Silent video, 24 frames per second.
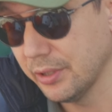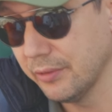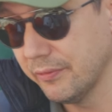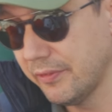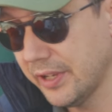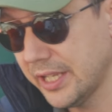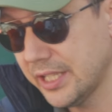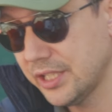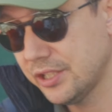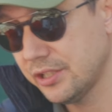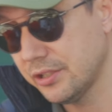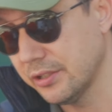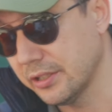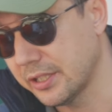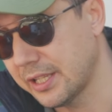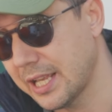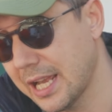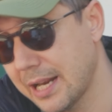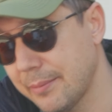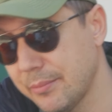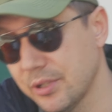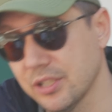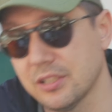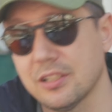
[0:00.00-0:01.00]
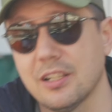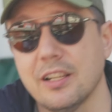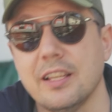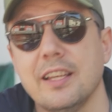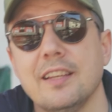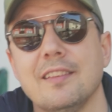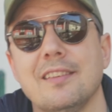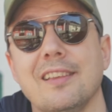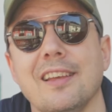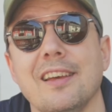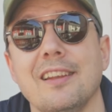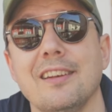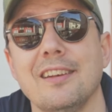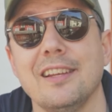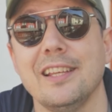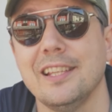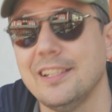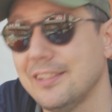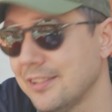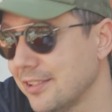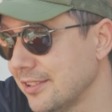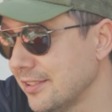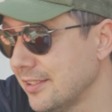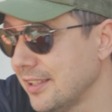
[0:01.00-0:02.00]
Venture camera sling, 10
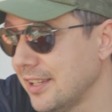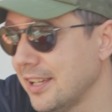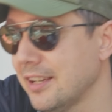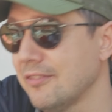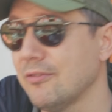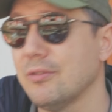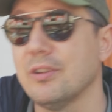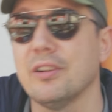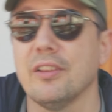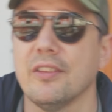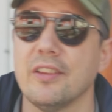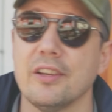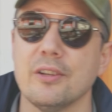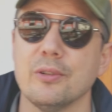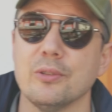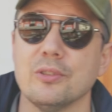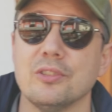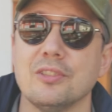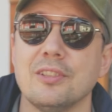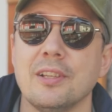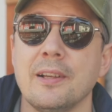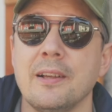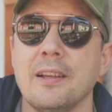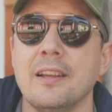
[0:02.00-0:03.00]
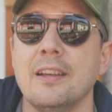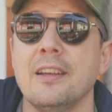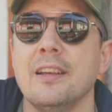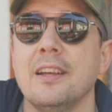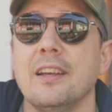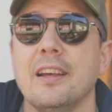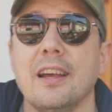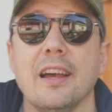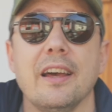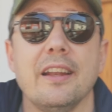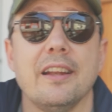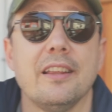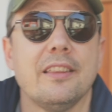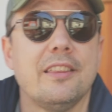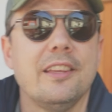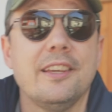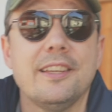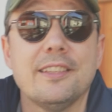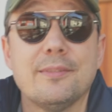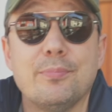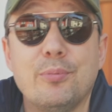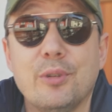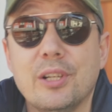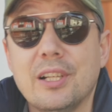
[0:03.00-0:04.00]
liters. I have one of those, and I think
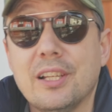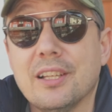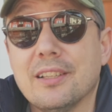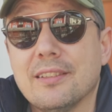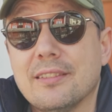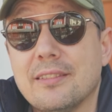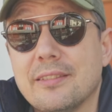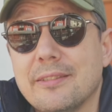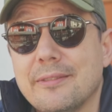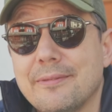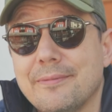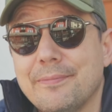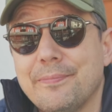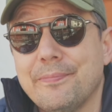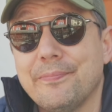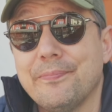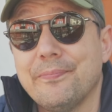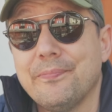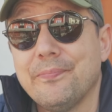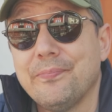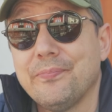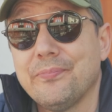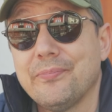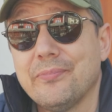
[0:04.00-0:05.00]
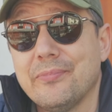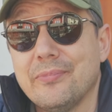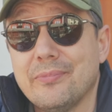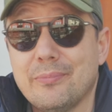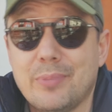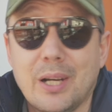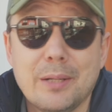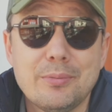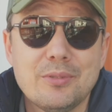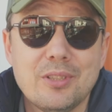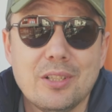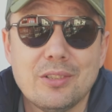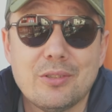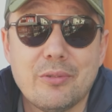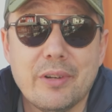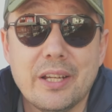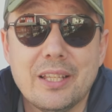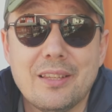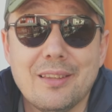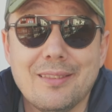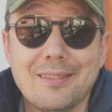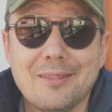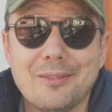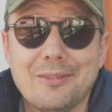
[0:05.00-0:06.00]
it's brilliant. Perhaps not
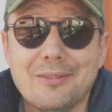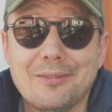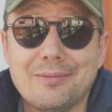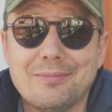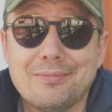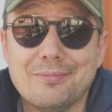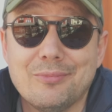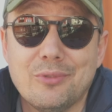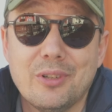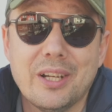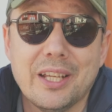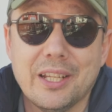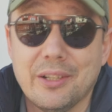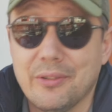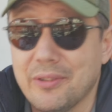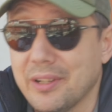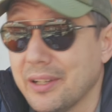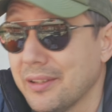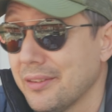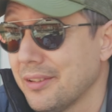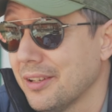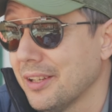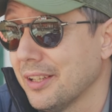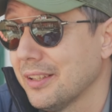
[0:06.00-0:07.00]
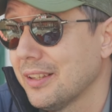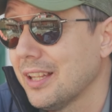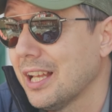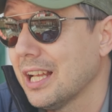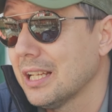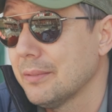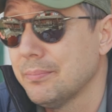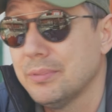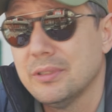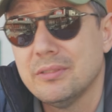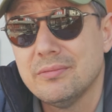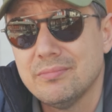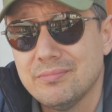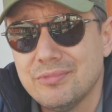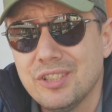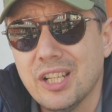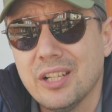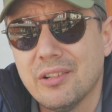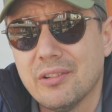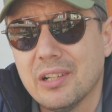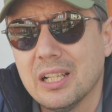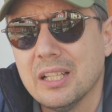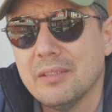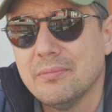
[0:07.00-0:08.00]
great in the rain or anything like that, but
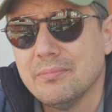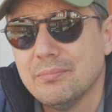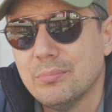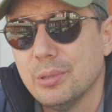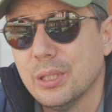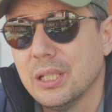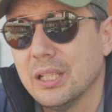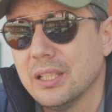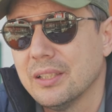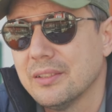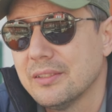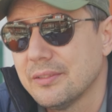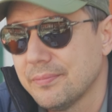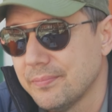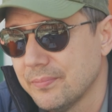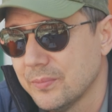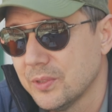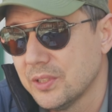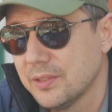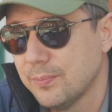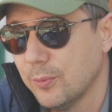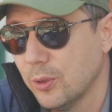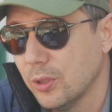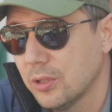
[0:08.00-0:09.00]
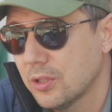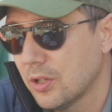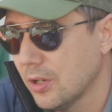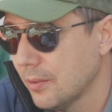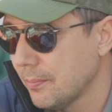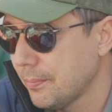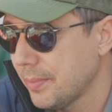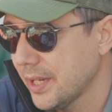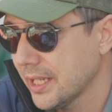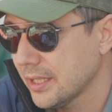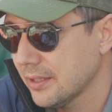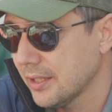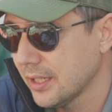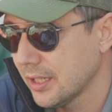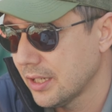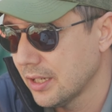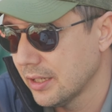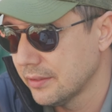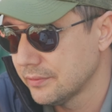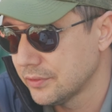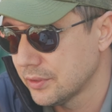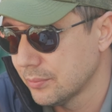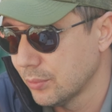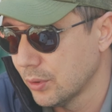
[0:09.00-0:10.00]
generally brilliant. Small, compact, and
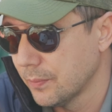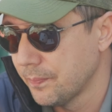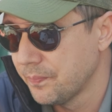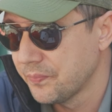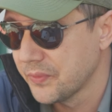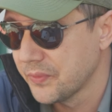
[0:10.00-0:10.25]
comfortable.